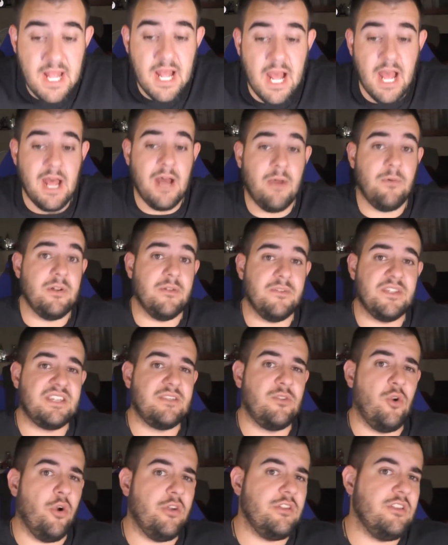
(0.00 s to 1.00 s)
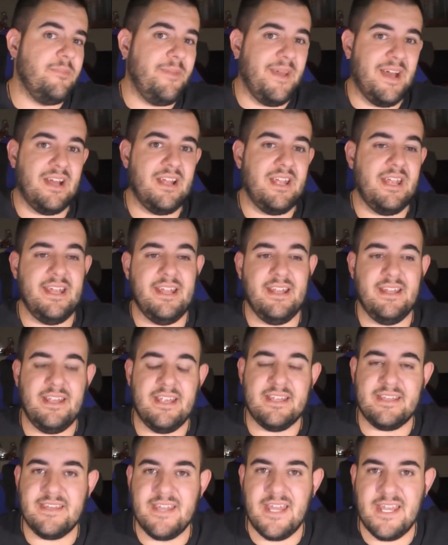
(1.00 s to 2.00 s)
what I was talking about in
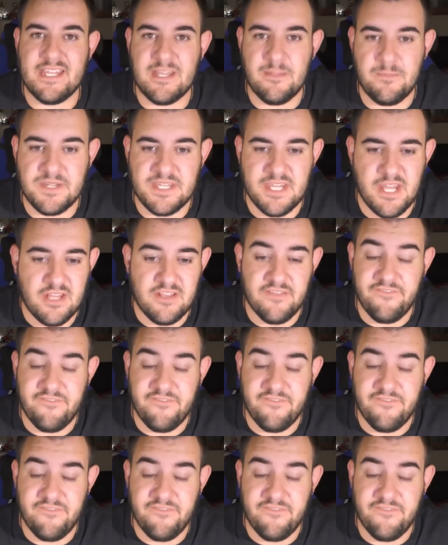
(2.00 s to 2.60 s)
yesterday's episode,